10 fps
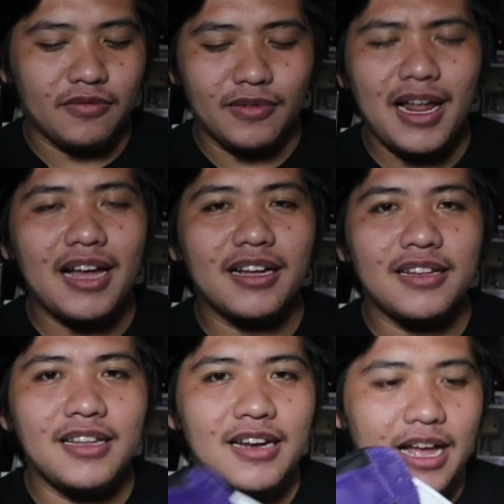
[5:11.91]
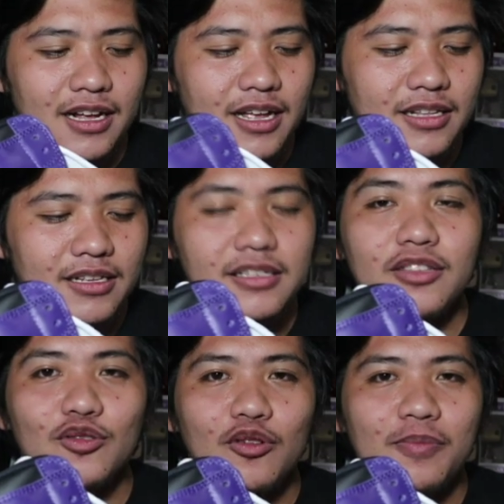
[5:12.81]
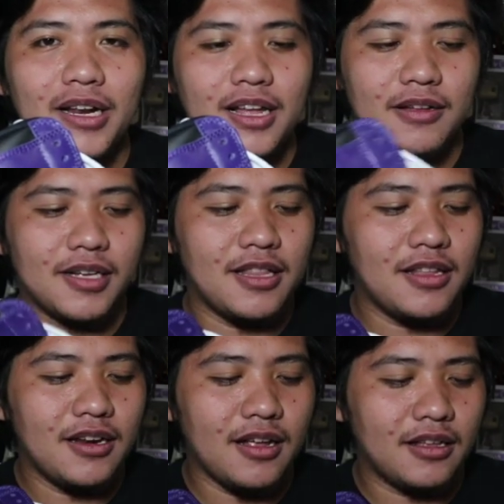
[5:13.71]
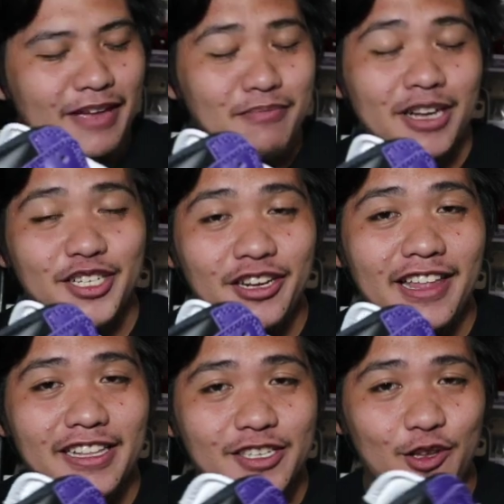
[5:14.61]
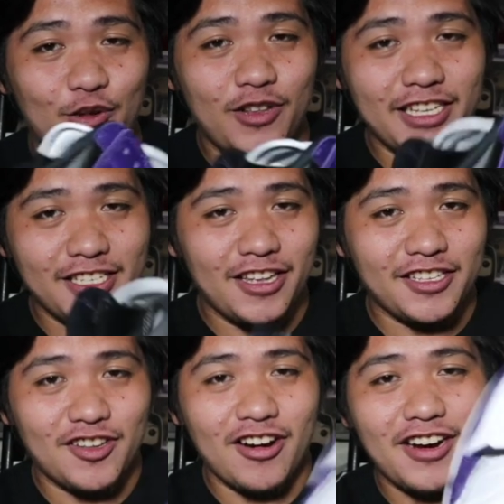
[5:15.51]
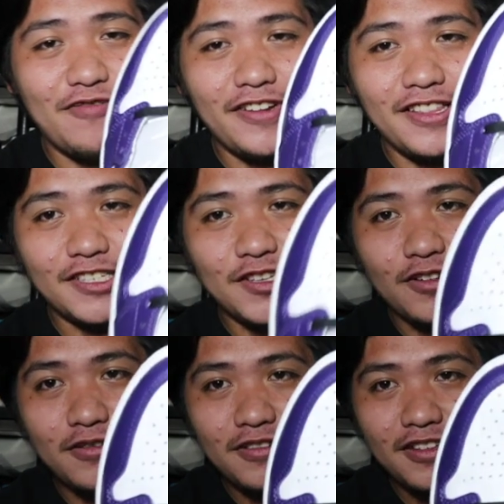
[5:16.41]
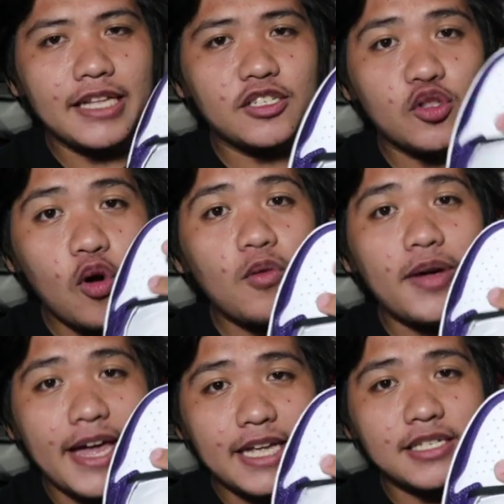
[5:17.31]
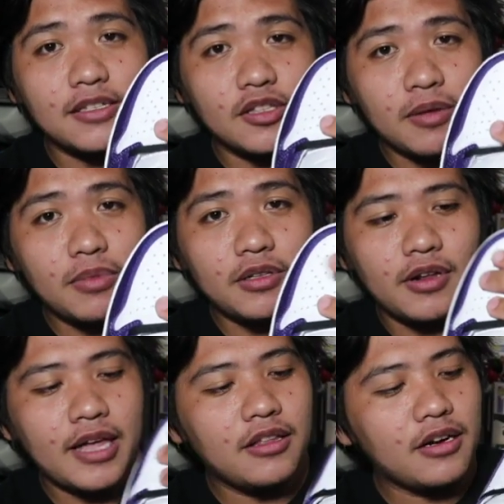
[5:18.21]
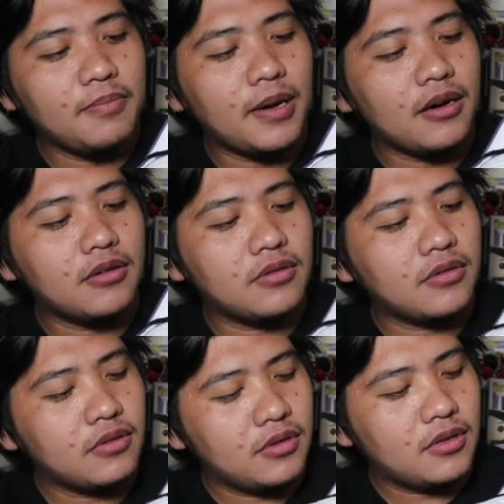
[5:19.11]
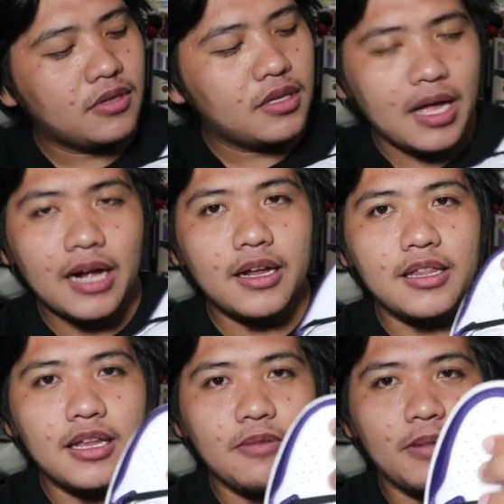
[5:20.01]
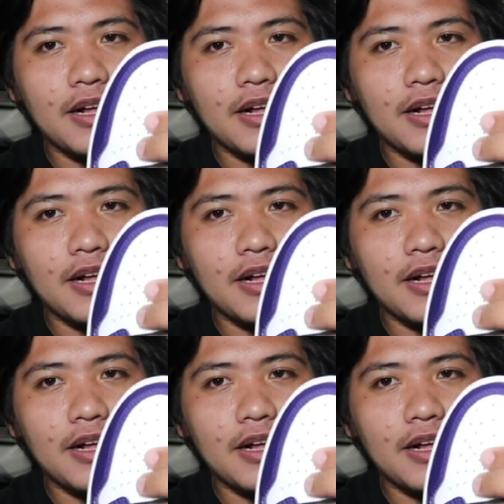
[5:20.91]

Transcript: Wala, ang ganda na agad kasi toe pa lang, ganda na. I mentioned it, so let's get started with the toe. Its toe is tumbled leather pero ang ganda na